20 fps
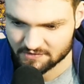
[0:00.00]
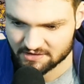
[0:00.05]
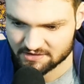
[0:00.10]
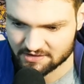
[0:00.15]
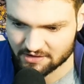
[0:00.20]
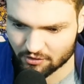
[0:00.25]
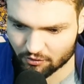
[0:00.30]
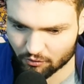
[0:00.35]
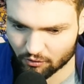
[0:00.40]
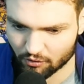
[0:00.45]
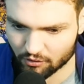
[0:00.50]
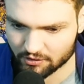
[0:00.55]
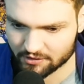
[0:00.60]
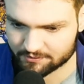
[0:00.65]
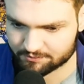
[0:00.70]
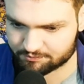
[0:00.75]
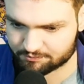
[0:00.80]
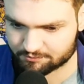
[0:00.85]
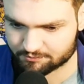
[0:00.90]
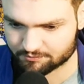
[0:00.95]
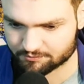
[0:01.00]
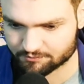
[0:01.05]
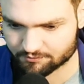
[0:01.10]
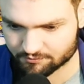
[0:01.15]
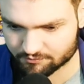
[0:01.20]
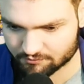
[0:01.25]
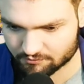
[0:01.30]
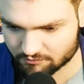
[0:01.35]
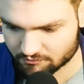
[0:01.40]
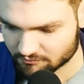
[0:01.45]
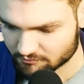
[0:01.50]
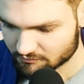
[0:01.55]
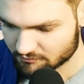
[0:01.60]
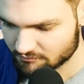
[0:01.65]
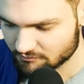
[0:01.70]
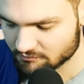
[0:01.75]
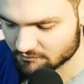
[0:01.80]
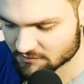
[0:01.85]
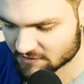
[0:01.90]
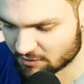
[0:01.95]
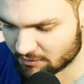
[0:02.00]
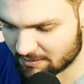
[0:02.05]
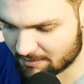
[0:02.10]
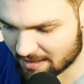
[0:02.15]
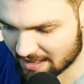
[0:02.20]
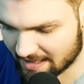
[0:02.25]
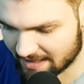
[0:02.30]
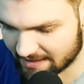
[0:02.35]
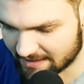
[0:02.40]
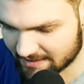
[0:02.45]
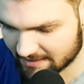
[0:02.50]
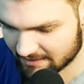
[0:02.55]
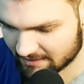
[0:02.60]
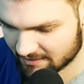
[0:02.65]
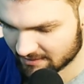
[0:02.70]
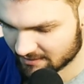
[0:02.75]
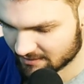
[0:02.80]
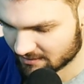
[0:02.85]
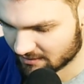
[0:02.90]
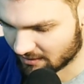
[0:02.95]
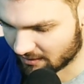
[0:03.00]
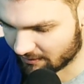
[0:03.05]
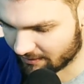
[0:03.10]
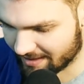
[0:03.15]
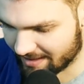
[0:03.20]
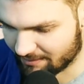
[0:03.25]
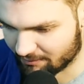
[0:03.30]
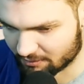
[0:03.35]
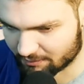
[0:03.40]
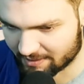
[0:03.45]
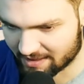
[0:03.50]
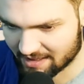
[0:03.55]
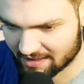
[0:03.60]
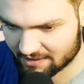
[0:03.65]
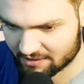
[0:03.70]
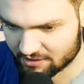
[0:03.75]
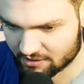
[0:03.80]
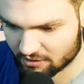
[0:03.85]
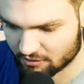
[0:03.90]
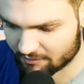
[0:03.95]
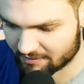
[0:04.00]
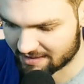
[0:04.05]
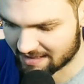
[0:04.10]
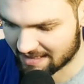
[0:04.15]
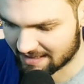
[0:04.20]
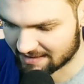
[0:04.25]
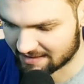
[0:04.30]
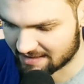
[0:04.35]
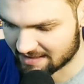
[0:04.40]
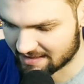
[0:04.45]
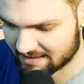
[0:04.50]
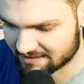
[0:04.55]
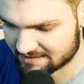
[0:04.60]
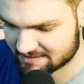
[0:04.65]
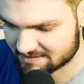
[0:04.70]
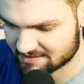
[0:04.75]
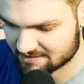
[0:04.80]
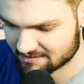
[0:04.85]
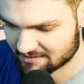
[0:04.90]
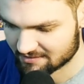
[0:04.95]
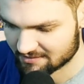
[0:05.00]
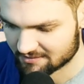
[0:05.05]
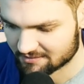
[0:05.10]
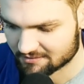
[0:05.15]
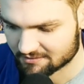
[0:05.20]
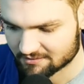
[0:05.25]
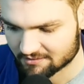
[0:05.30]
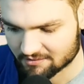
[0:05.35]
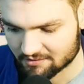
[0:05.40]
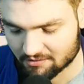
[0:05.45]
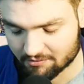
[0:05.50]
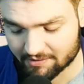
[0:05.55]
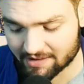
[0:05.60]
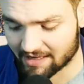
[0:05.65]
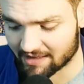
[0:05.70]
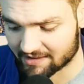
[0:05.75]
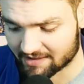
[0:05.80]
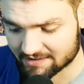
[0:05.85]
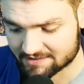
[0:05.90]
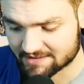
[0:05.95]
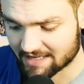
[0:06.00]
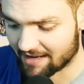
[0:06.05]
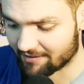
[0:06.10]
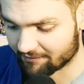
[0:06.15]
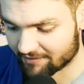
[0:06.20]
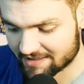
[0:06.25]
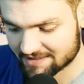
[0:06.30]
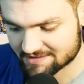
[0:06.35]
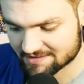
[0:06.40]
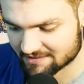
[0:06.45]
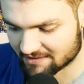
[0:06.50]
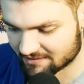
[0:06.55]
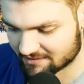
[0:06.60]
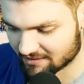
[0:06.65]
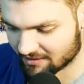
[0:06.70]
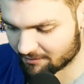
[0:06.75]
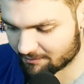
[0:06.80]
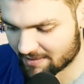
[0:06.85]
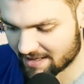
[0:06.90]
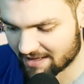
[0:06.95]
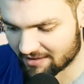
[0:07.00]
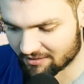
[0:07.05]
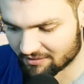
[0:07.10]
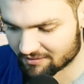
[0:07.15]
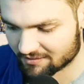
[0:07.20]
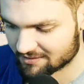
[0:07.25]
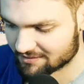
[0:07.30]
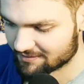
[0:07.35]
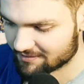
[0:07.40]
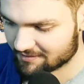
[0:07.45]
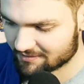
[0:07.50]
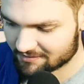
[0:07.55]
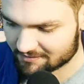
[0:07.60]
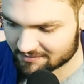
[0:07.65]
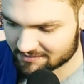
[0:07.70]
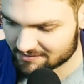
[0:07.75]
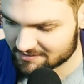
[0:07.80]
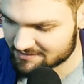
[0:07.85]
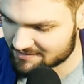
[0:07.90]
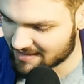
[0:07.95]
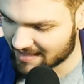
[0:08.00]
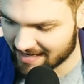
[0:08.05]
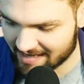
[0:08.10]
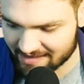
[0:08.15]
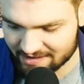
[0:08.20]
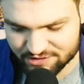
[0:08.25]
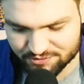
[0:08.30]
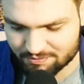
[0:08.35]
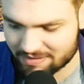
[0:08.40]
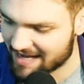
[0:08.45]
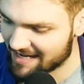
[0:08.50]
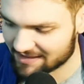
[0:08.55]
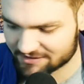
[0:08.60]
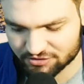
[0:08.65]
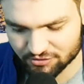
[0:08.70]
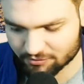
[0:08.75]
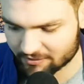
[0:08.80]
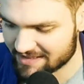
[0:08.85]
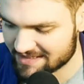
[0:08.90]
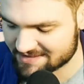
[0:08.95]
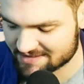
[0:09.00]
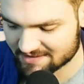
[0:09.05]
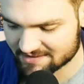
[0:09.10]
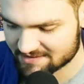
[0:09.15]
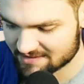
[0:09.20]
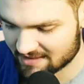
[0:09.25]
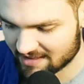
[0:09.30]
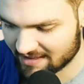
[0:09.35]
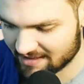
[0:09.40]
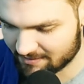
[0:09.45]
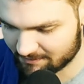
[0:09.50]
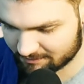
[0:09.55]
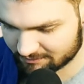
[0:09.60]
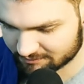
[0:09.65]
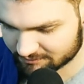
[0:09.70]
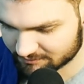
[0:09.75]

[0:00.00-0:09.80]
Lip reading: Let's get it rolling. We bike. All right, what do we got to do? We got to get Tyrese in the thumbnail. Ty is back to recent tonight.